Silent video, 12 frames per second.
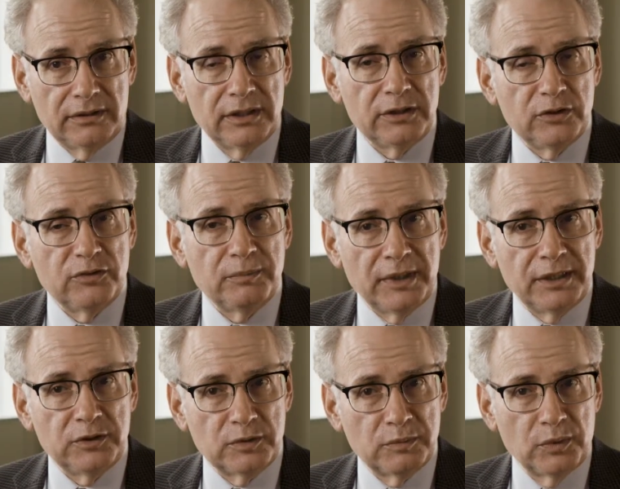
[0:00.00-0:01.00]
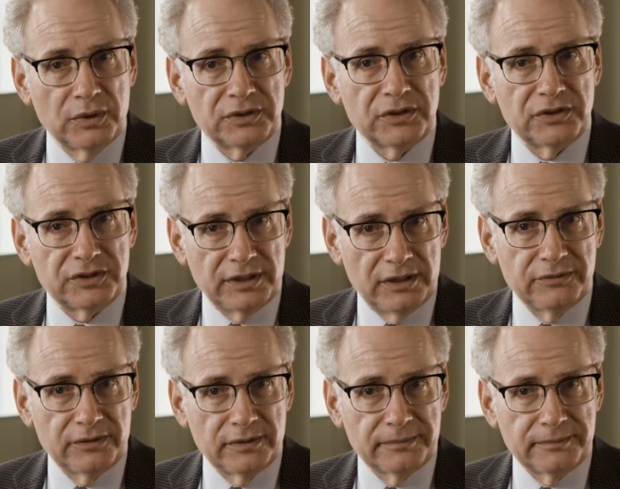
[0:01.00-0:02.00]
then you've made sports
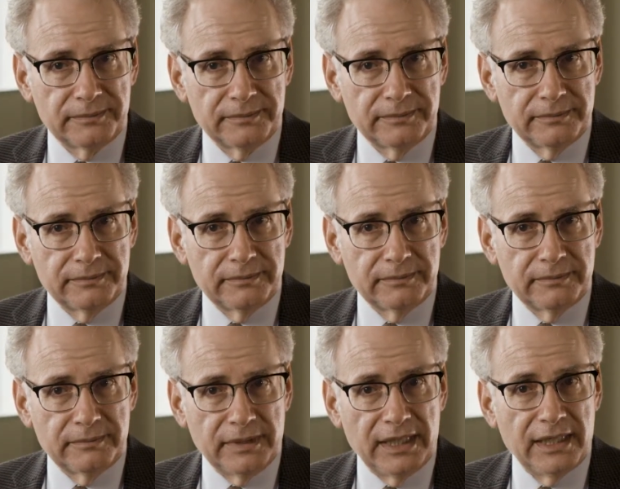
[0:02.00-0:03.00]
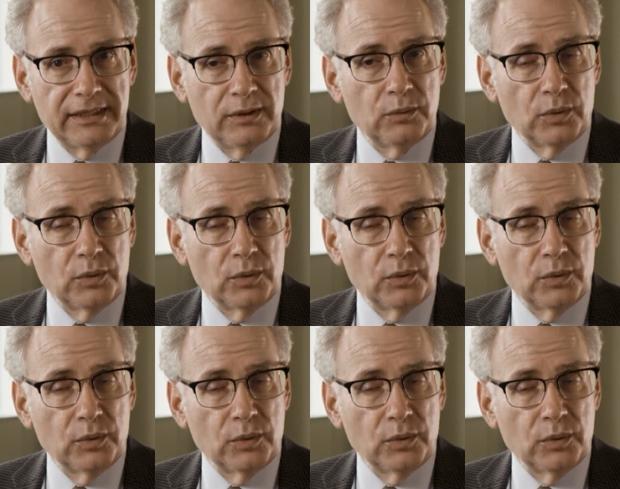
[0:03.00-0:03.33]
safer. And it